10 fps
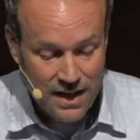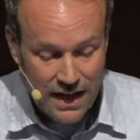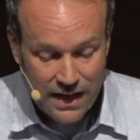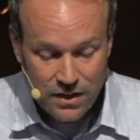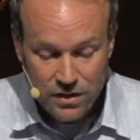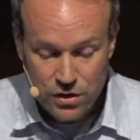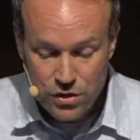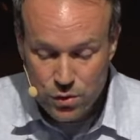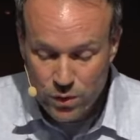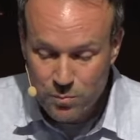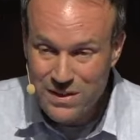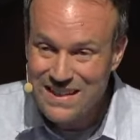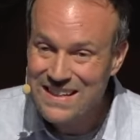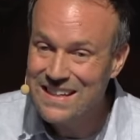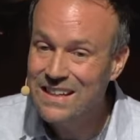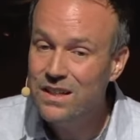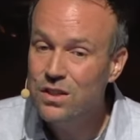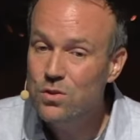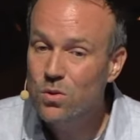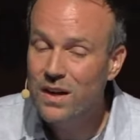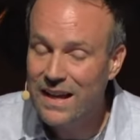and you would begin your